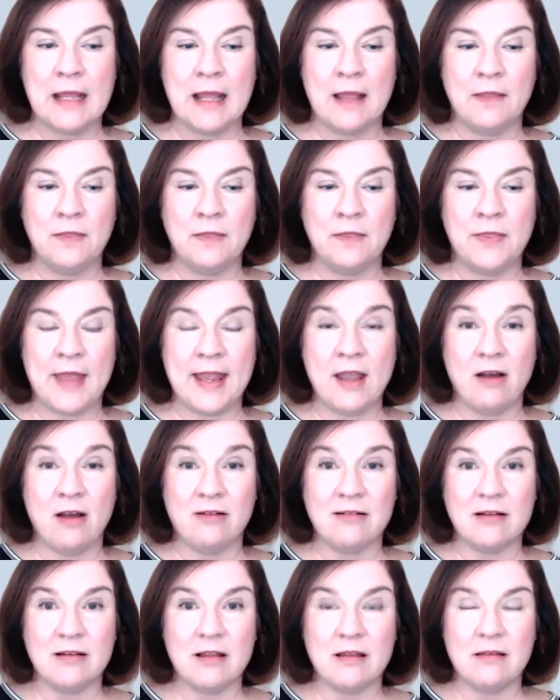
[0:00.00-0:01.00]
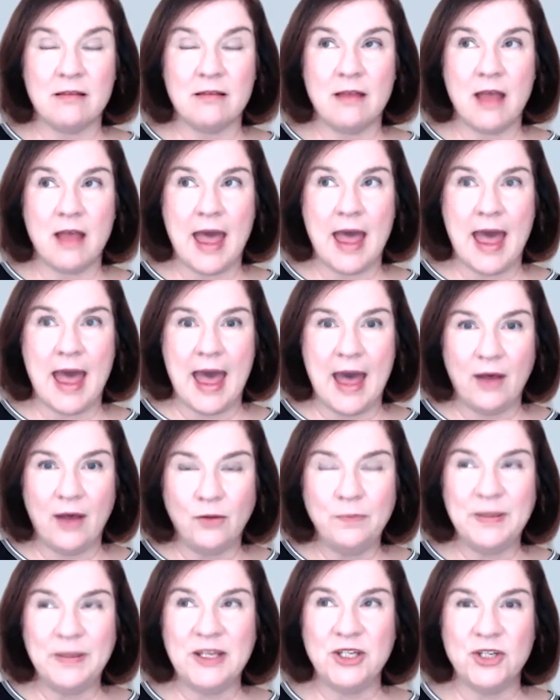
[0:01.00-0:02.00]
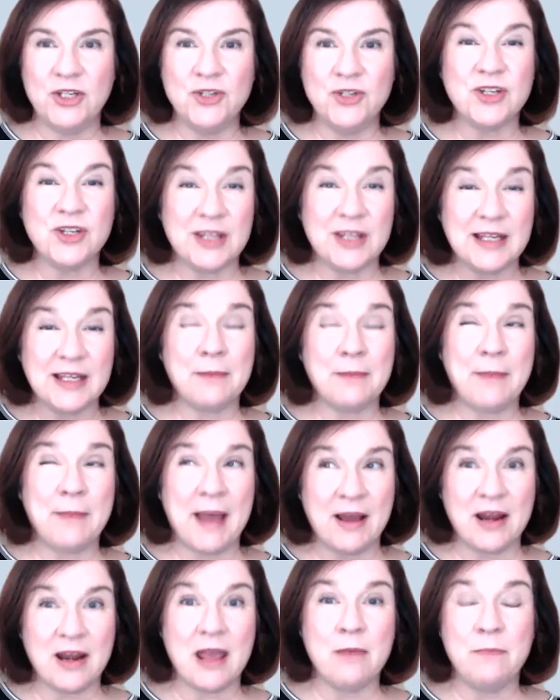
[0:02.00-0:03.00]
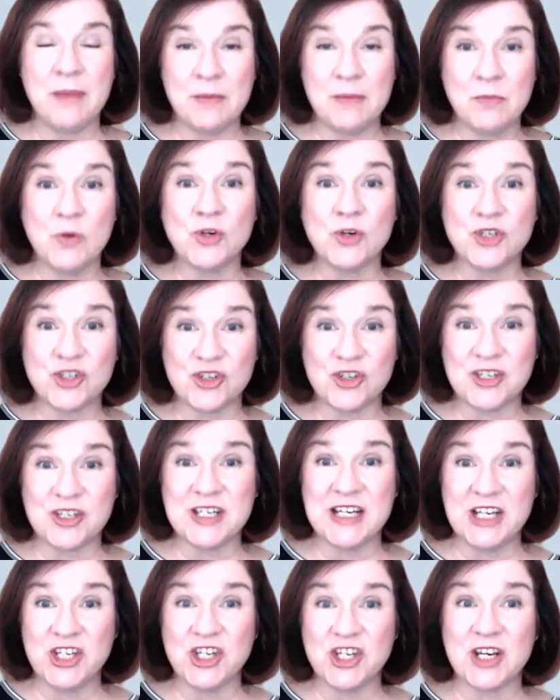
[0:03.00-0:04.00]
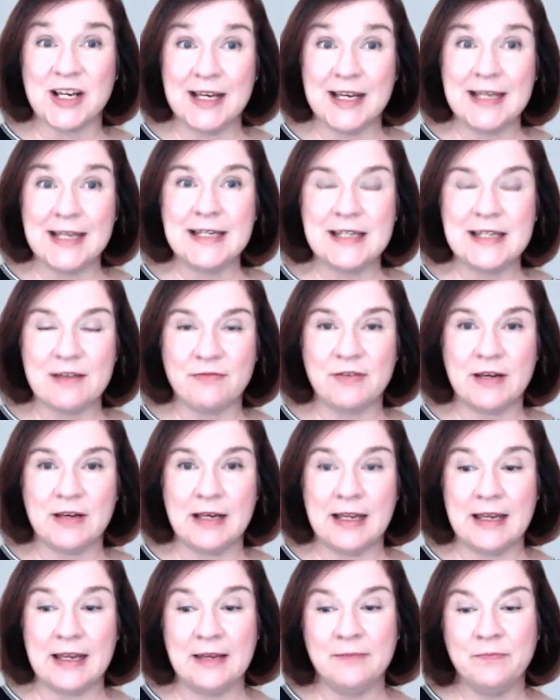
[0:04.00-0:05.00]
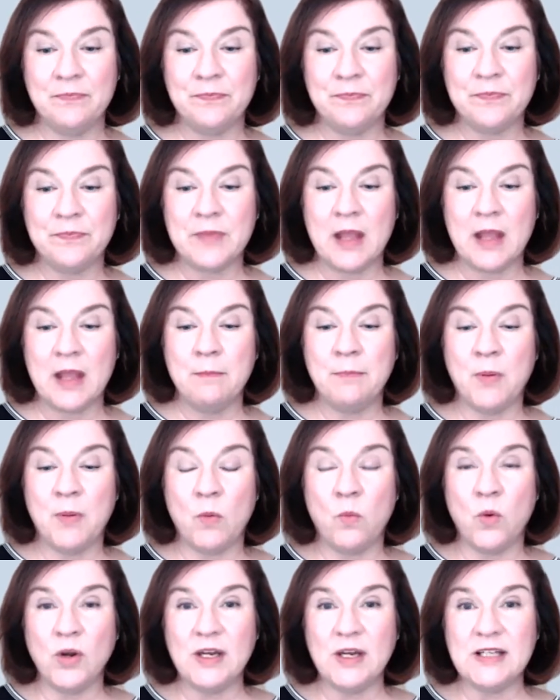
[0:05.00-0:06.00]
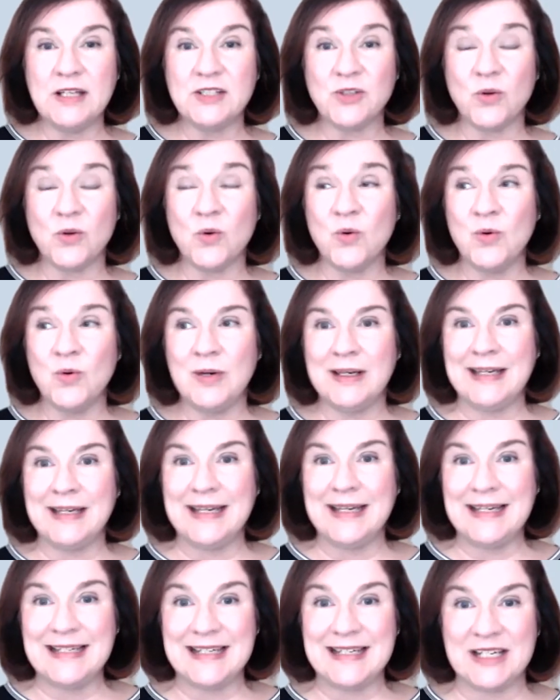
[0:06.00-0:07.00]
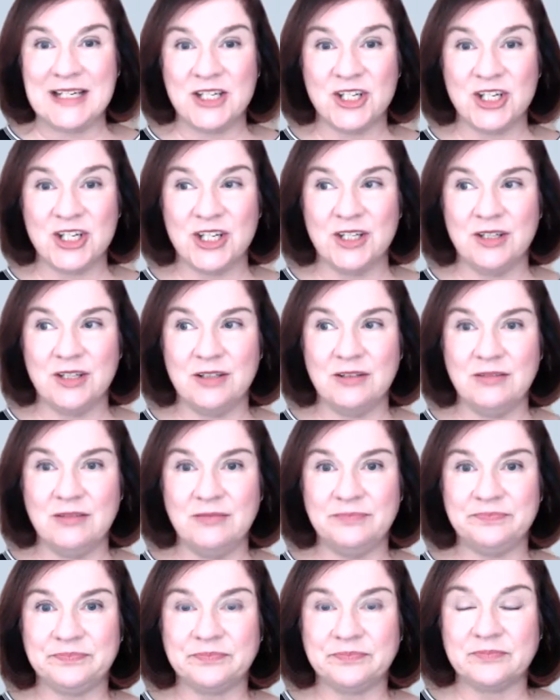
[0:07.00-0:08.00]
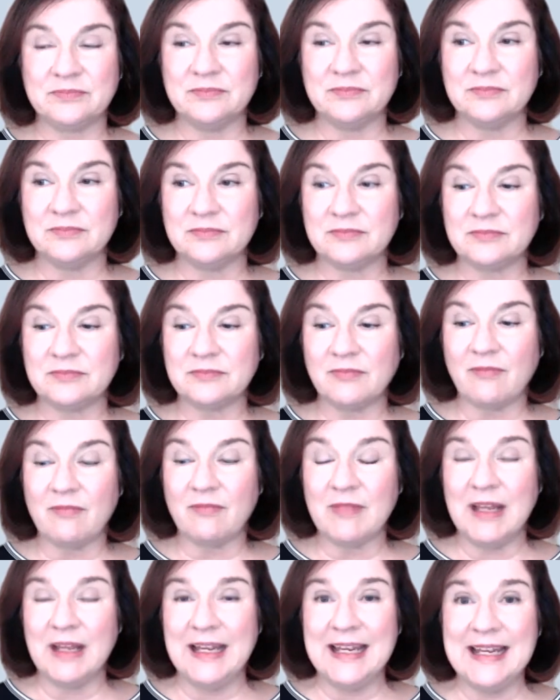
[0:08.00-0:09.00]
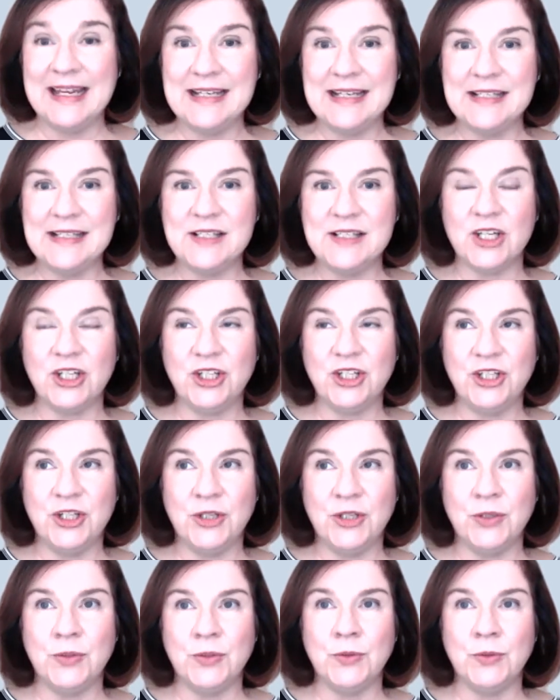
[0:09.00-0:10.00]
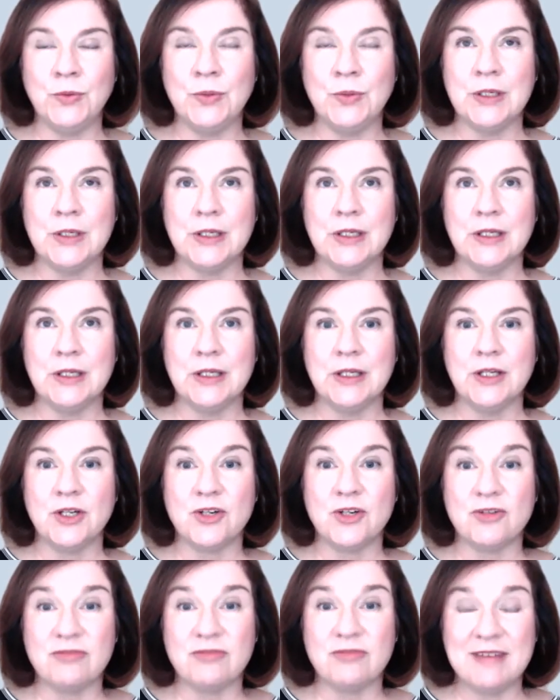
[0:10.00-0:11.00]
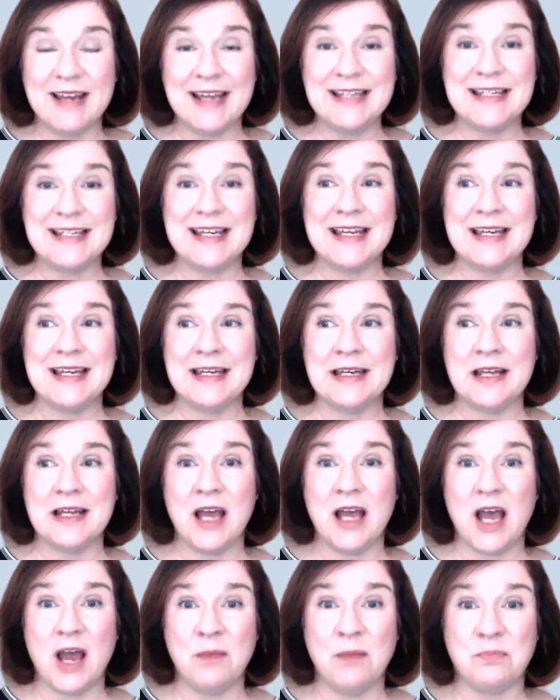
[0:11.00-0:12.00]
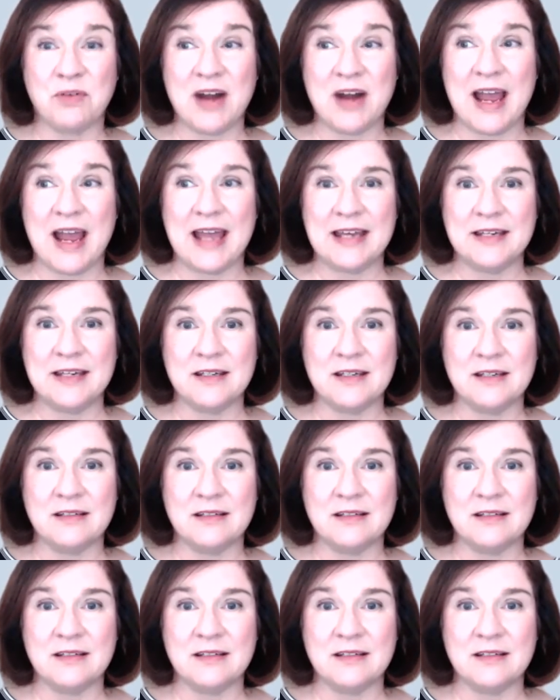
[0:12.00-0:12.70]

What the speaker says: they are helping you to think about it a bit more strategically, definitely. But what it's all leading to is you creating a brand